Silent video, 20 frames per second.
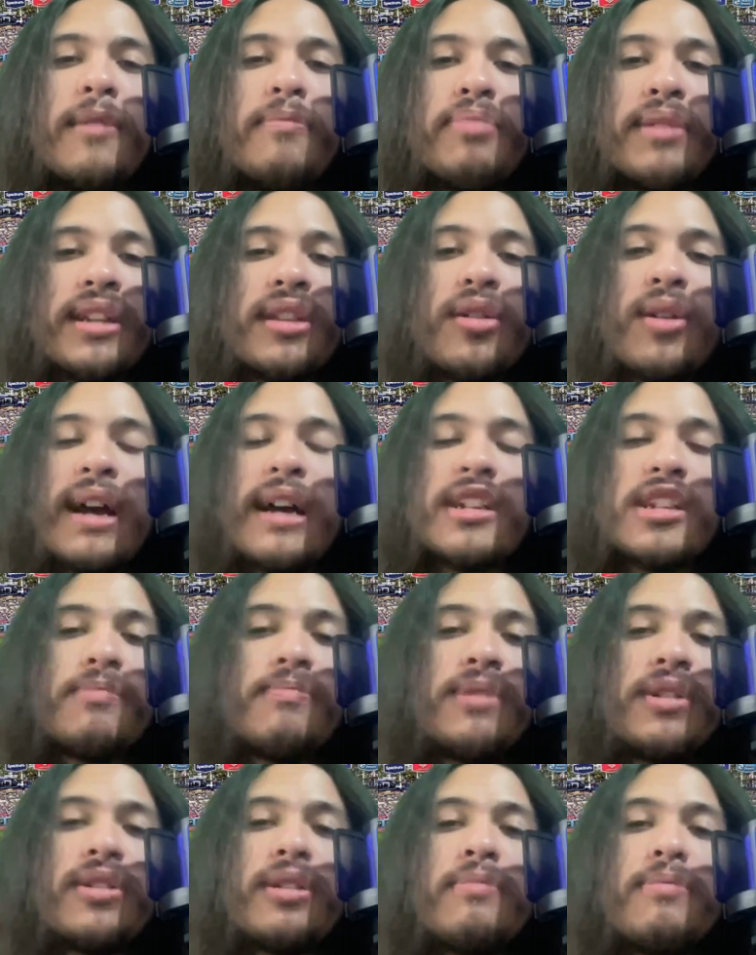but there
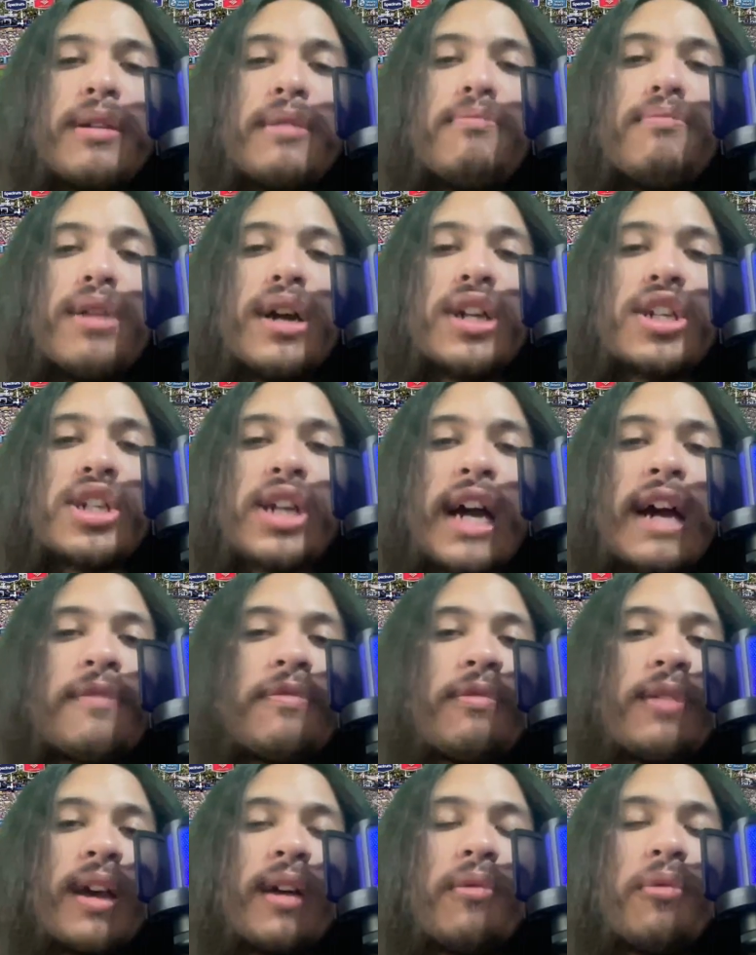hasn't really been much
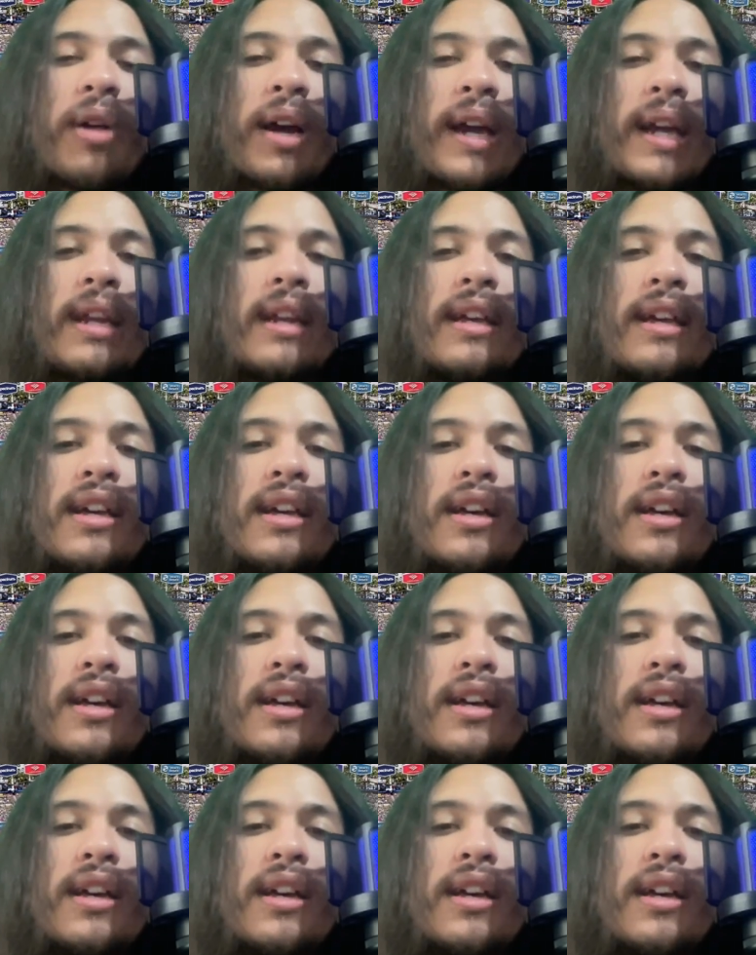after that, right?